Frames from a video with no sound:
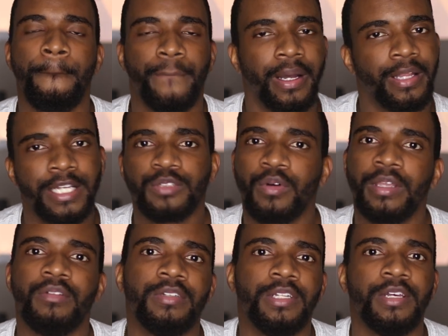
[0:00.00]
But that's what
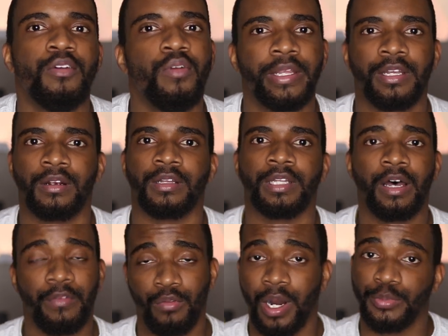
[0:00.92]
you do when you're in
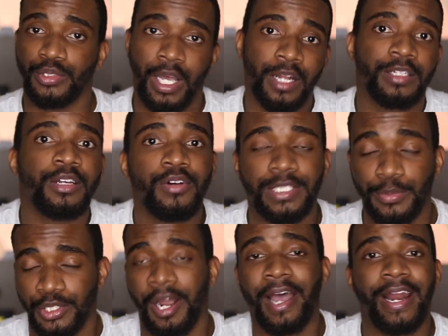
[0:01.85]
love. And what I'm trying to do is
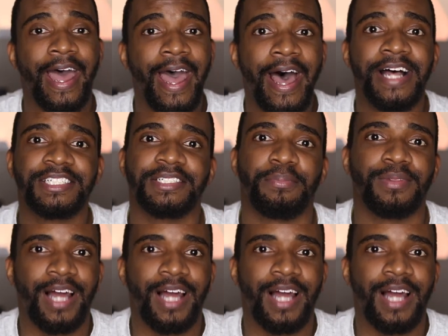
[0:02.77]
I'm trying to add some